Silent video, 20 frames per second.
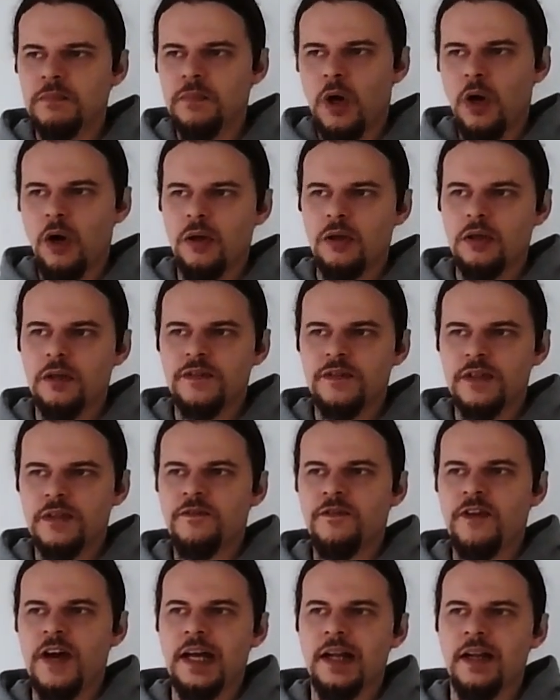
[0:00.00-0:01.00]
all of the
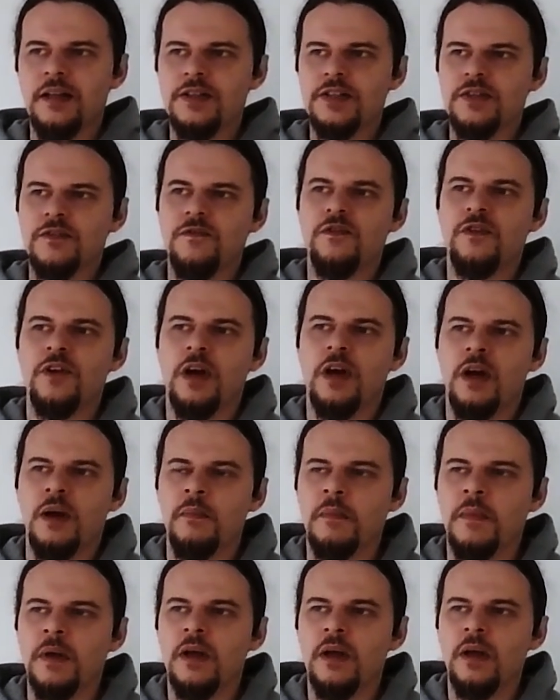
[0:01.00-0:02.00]
files
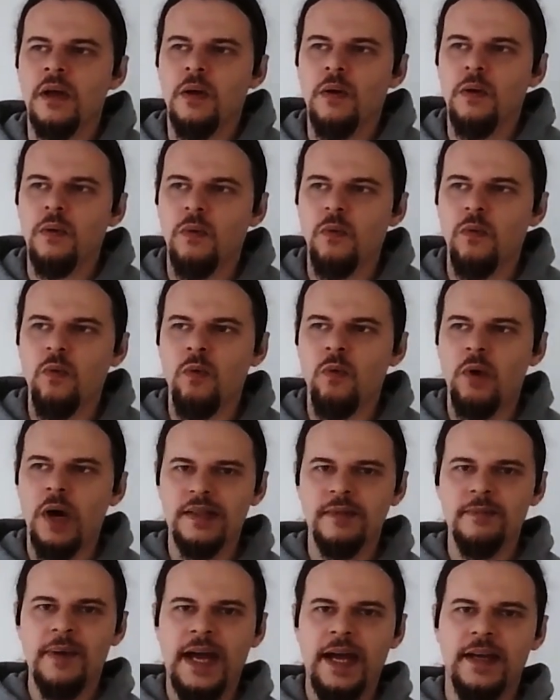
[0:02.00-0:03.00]
from
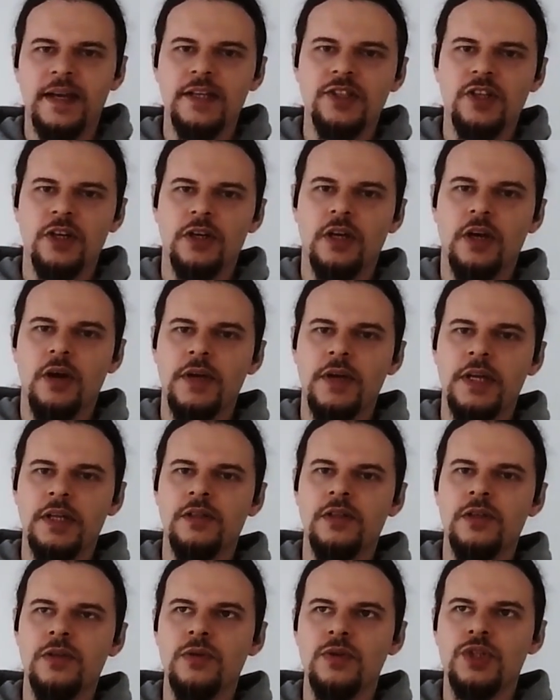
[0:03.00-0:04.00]
one package are going
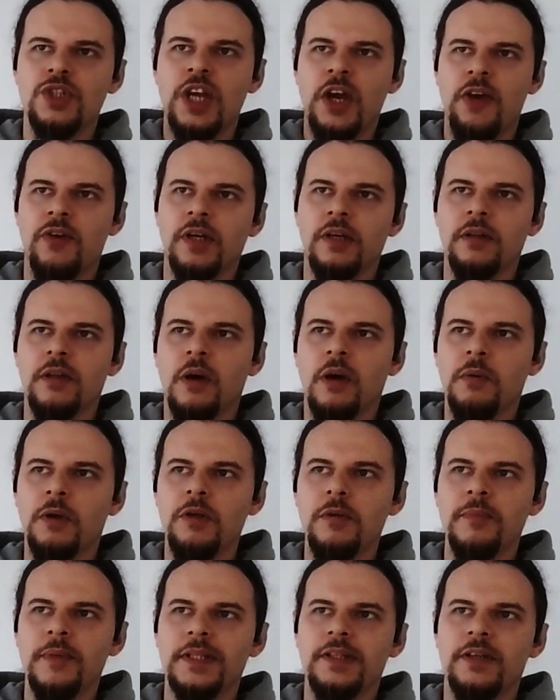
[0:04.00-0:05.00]
to share a
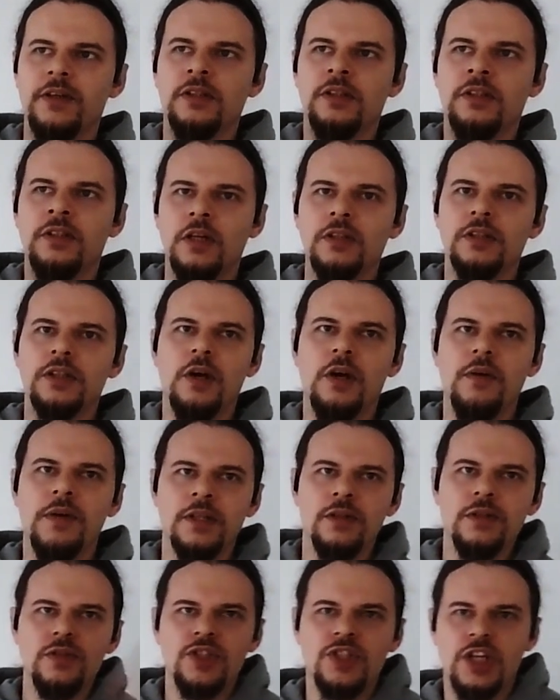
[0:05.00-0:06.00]
global, but they're not
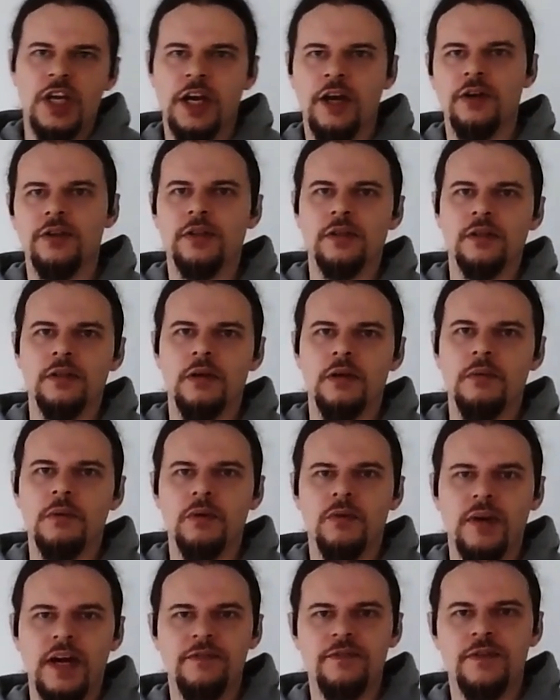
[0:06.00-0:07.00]
going to share the
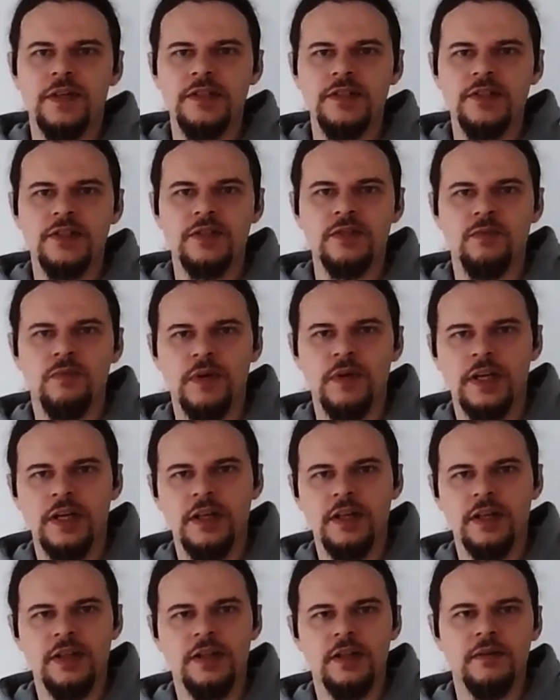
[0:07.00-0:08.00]
global reference
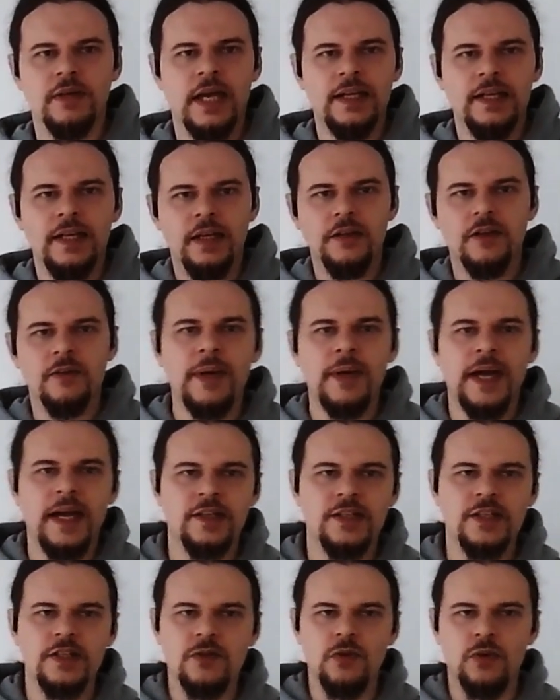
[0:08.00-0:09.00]
with any other
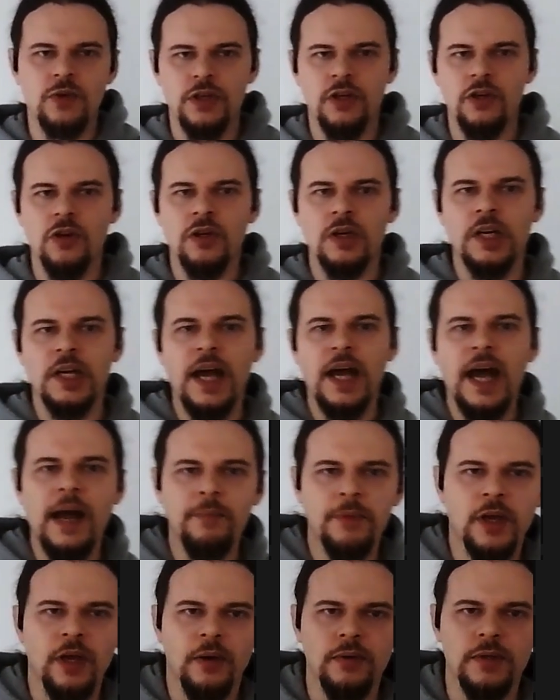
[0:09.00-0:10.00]
packages or your
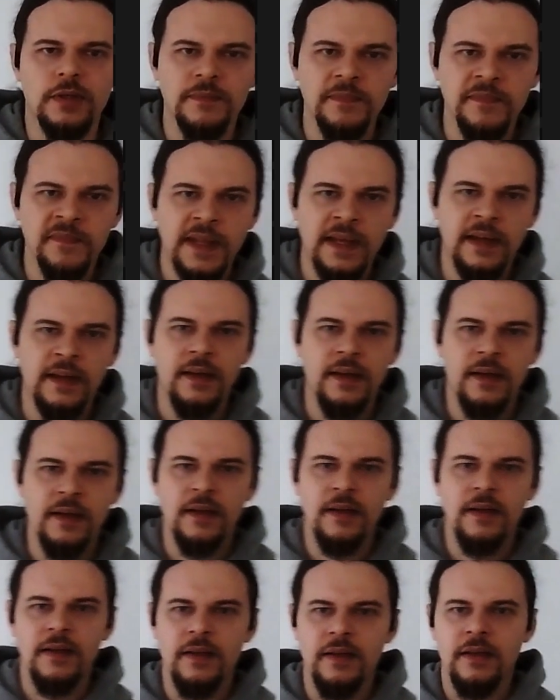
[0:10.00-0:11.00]
app code.
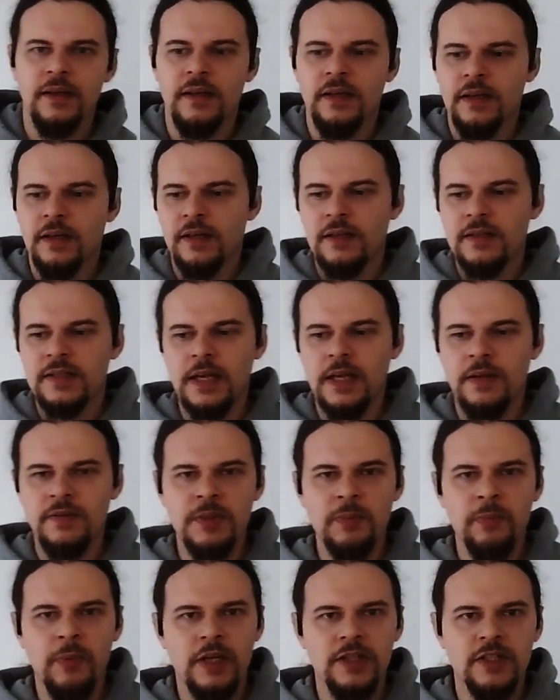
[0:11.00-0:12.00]
Sounds
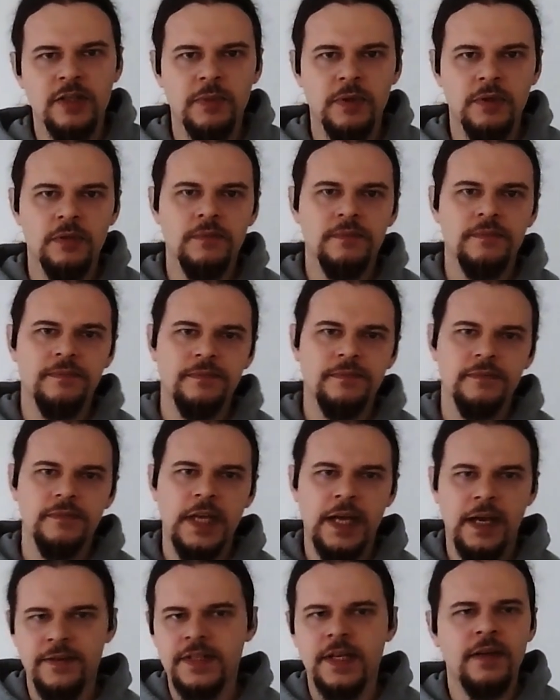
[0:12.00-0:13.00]
impossible?
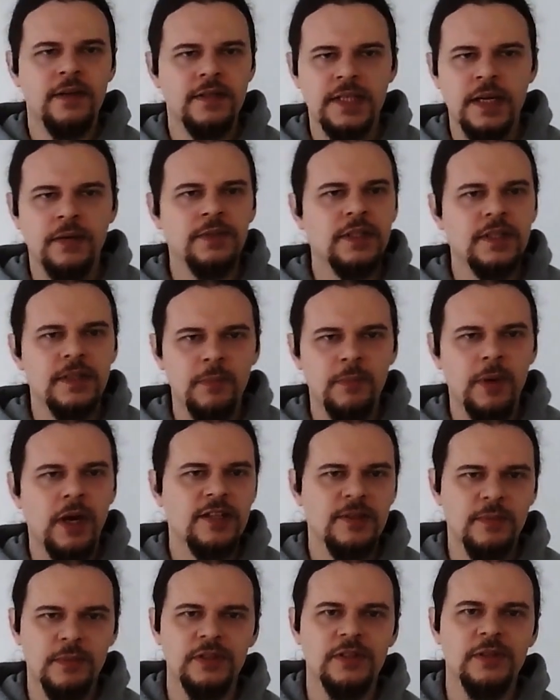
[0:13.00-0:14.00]
Yeah, sounded
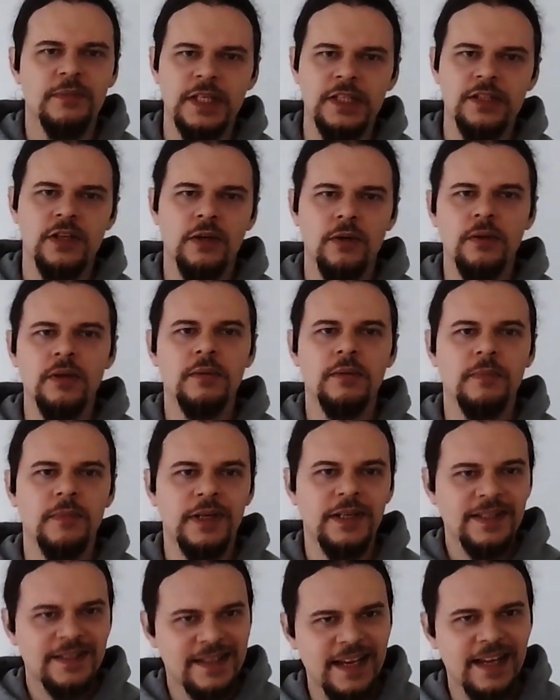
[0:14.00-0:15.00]
impossible to me too,
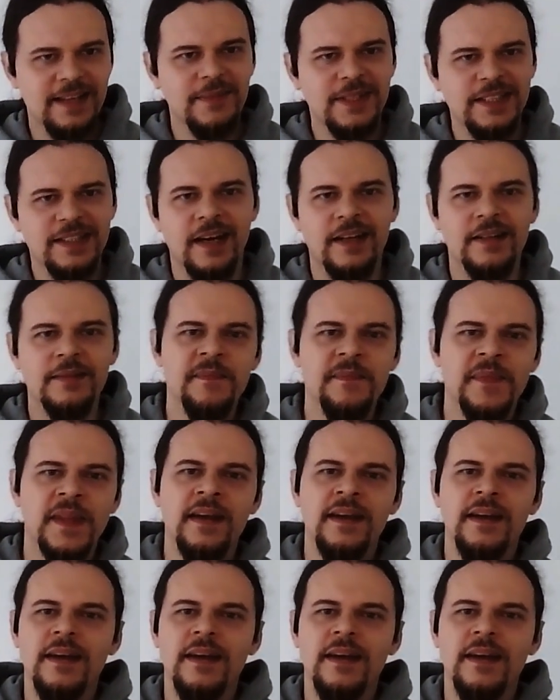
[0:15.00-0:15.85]
but it can be done.